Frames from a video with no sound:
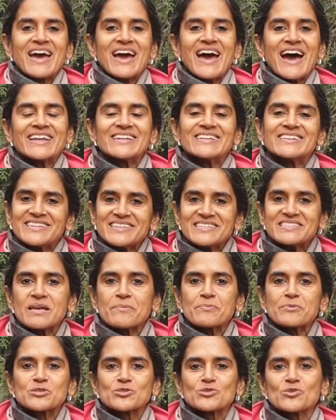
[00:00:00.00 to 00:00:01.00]
And in this
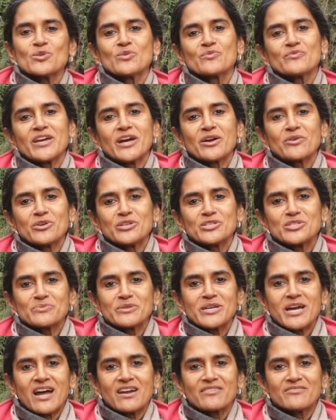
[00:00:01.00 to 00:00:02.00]
episode, we are going to be
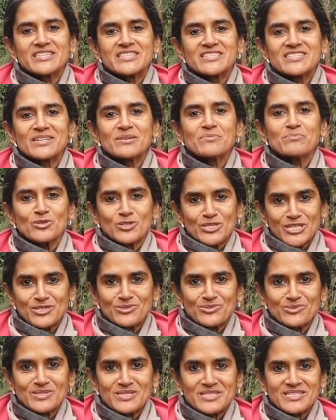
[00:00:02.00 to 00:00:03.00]
harvesting
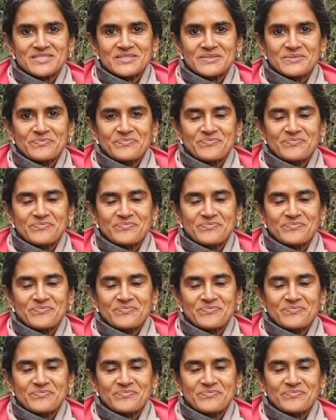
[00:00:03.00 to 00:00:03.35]
potatoes.